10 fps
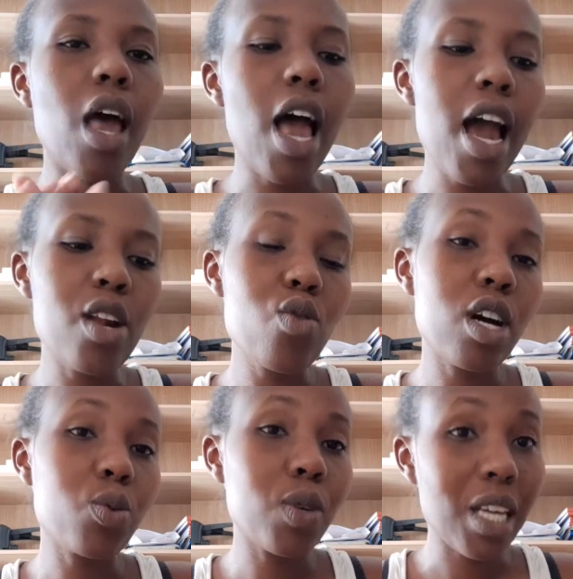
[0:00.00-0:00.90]
I look
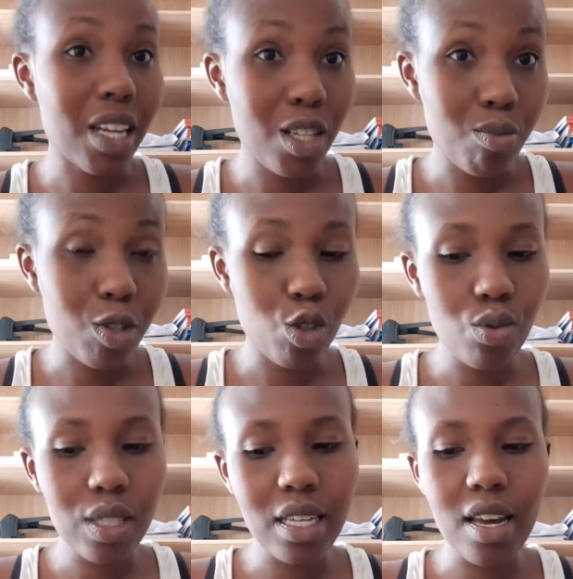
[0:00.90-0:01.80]
at what I need to be
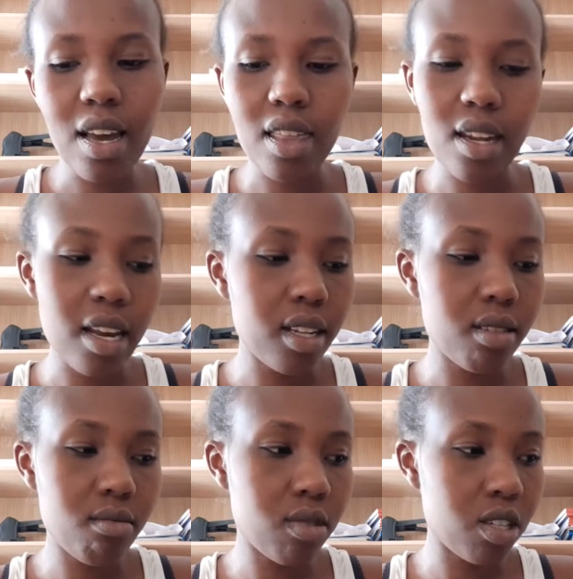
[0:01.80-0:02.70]
shooting, and then I
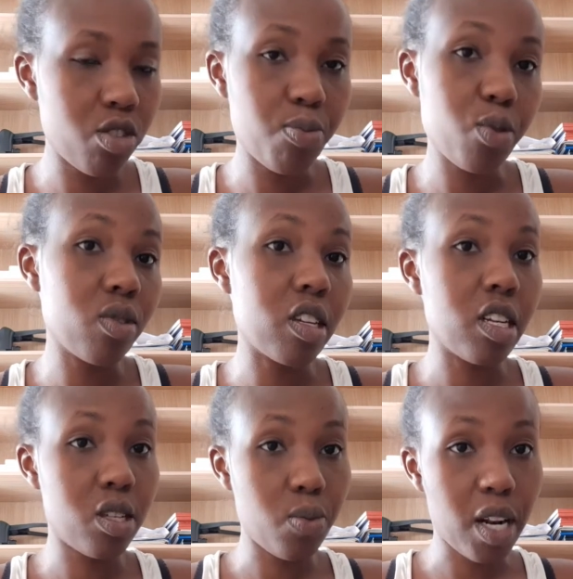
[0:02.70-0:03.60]
distribute the
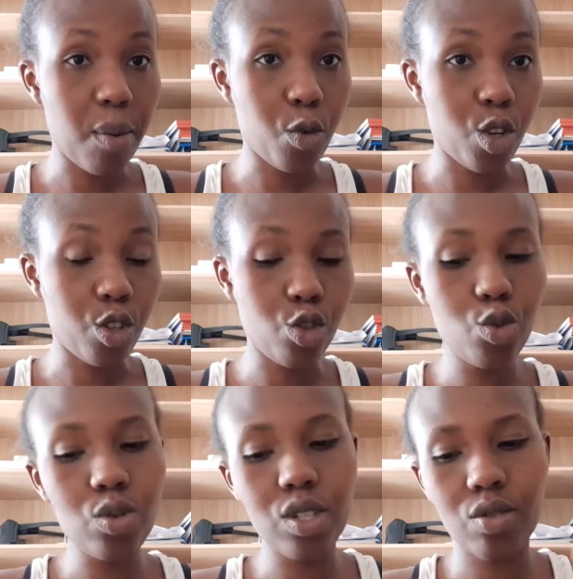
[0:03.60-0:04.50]
days when I'm gonna
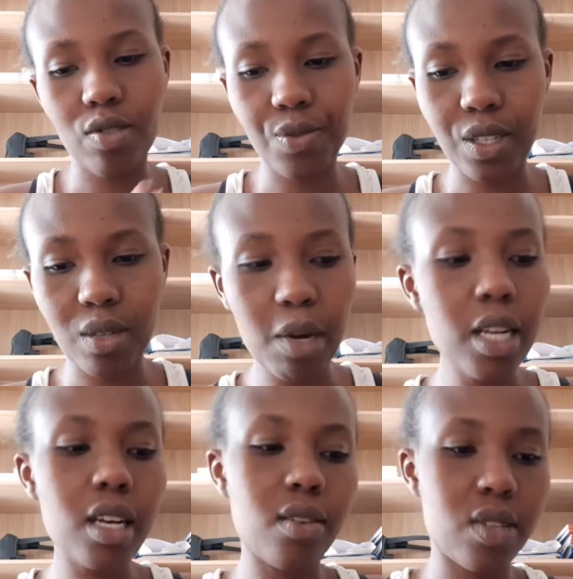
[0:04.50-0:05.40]
shoot. So if it's
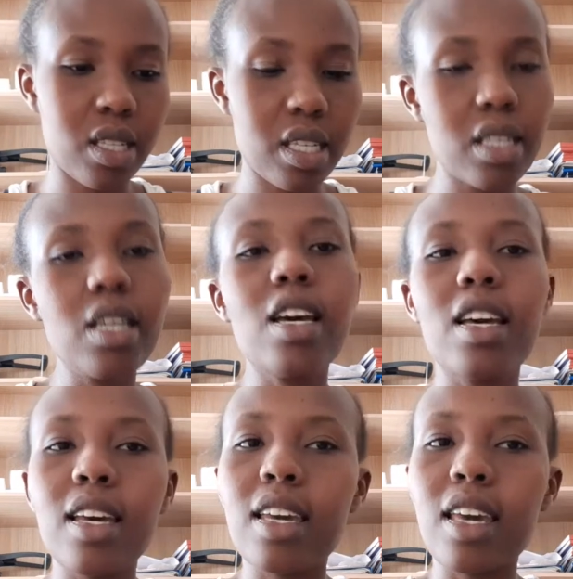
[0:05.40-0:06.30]
Monday, if it's this,
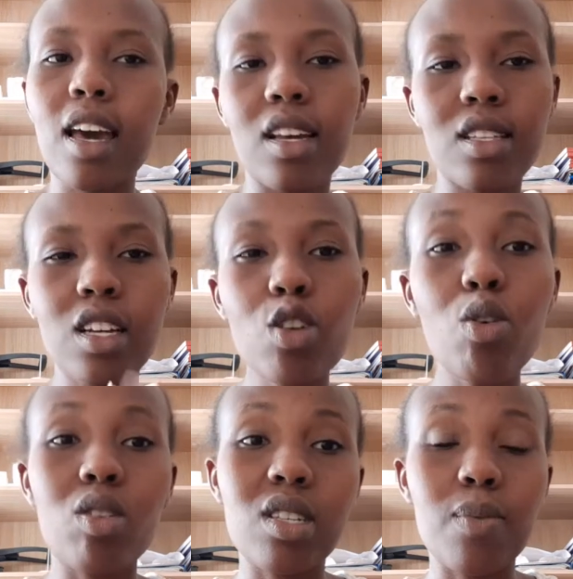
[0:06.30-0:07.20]
yeah, it's a new
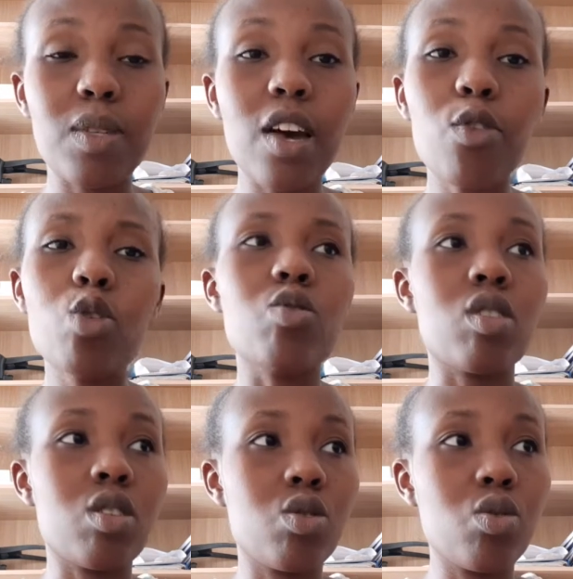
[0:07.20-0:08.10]
concept. I've always
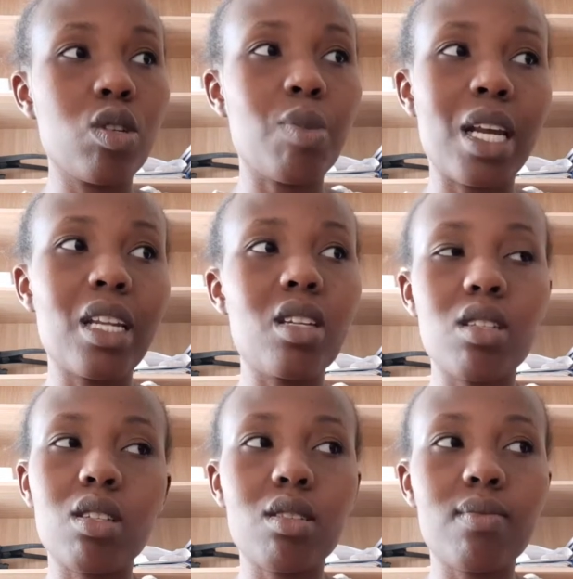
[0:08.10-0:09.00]
wanted to do it, but I
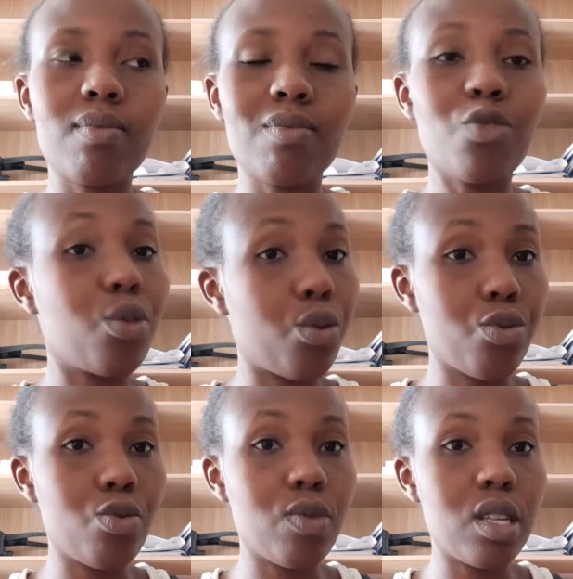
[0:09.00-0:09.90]
didn't follow
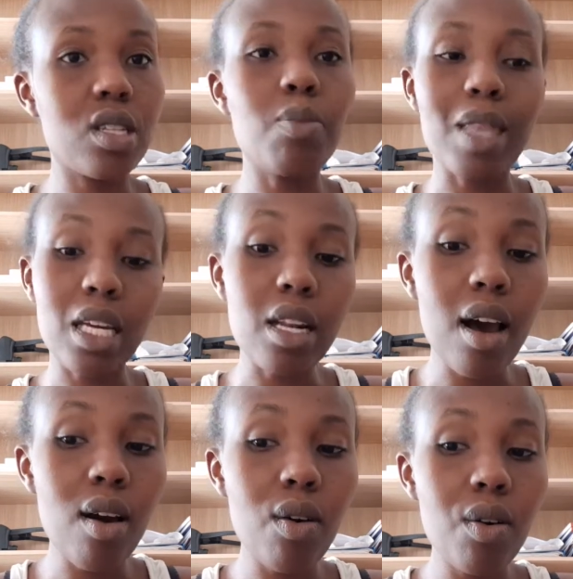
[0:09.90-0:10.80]
through with it. But then
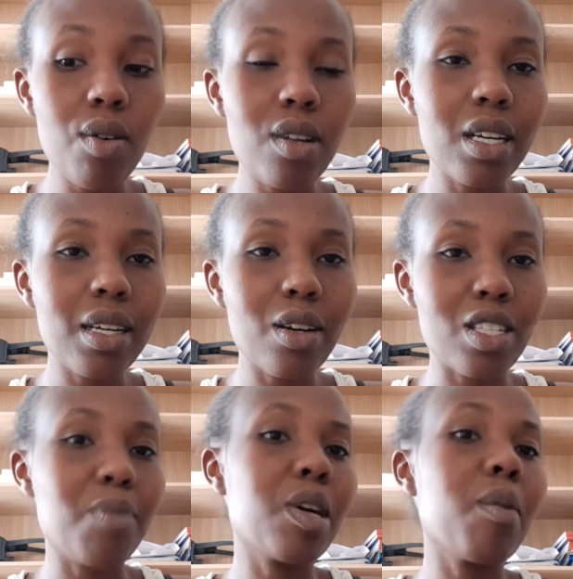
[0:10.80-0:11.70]
now, because
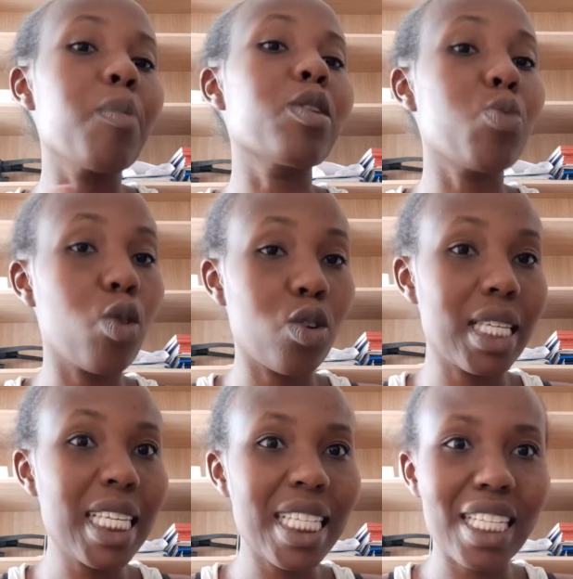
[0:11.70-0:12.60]
I've become a bit more
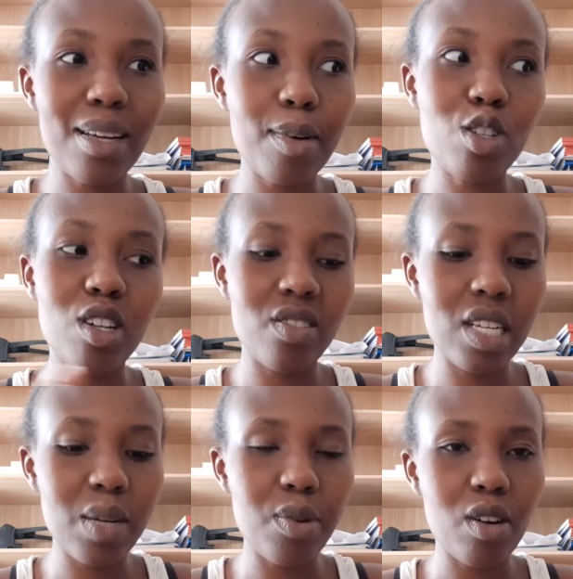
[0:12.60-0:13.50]
consistent, I'm actually
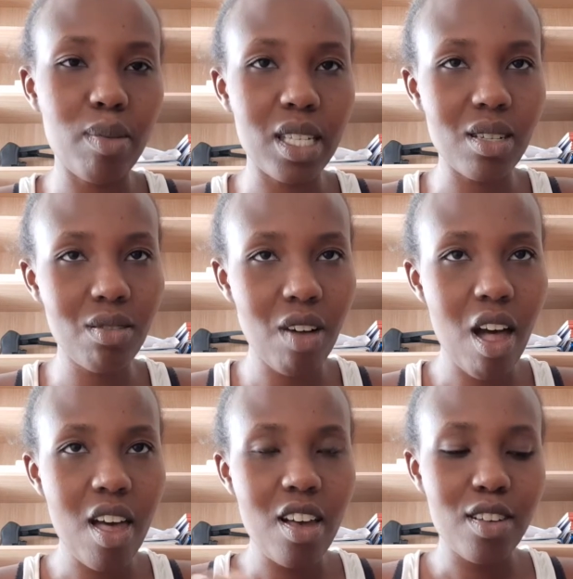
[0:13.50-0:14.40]
really proud of myself.
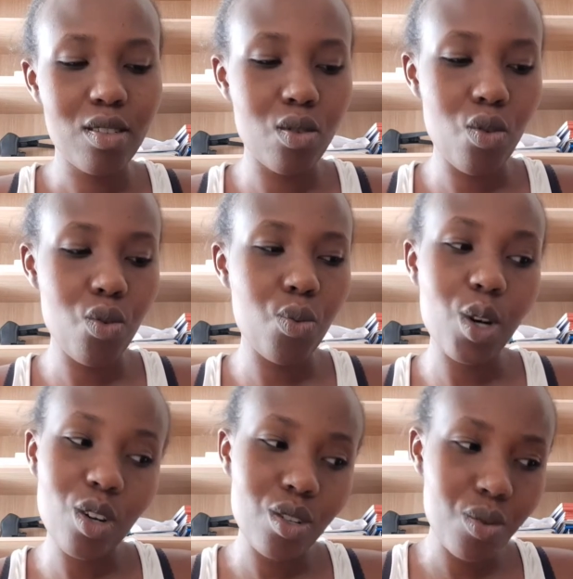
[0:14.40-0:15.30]
So we're
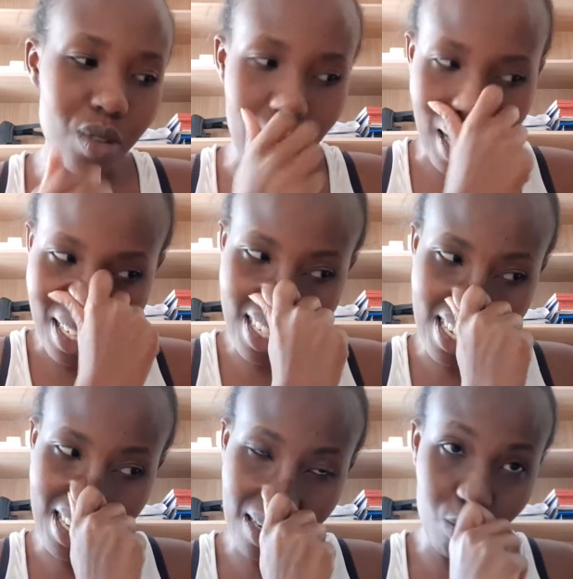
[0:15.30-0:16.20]
gonna do that.
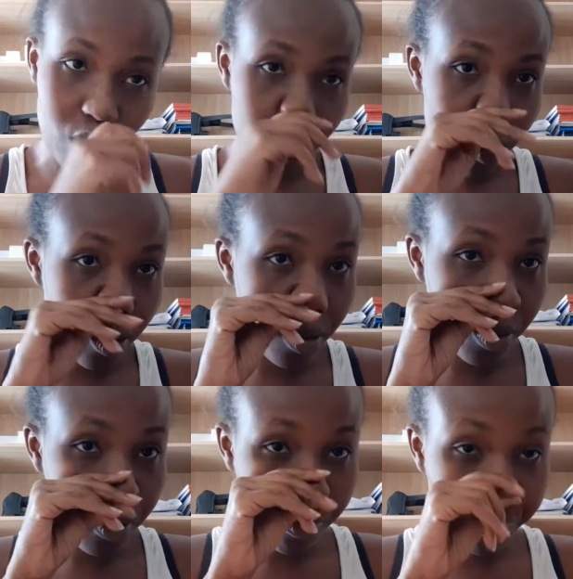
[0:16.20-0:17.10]
I'm gonna be
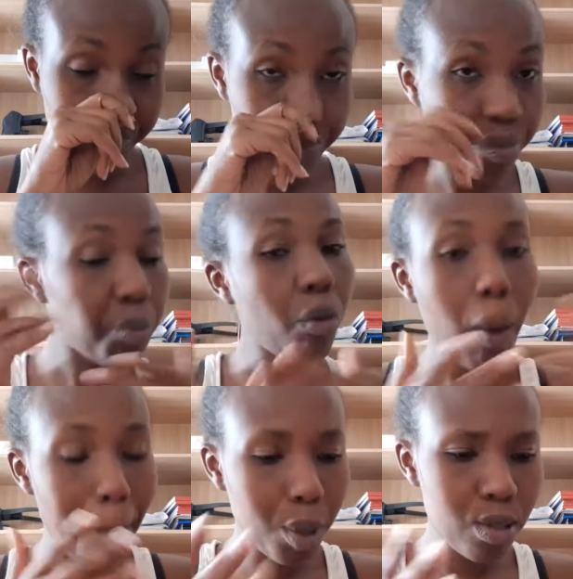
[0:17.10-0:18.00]

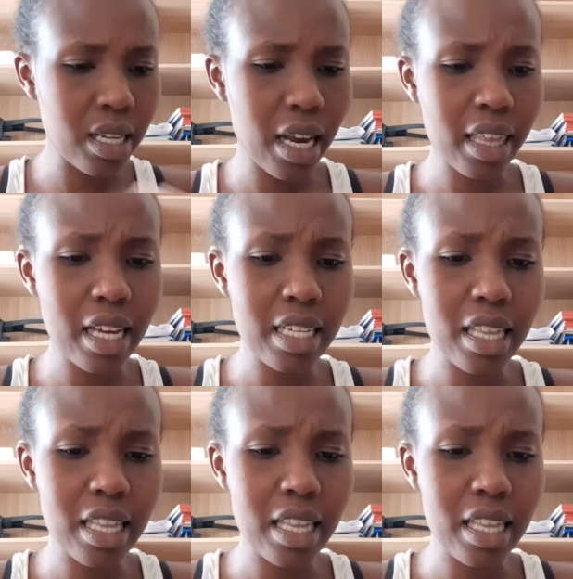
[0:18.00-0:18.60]
posting like that.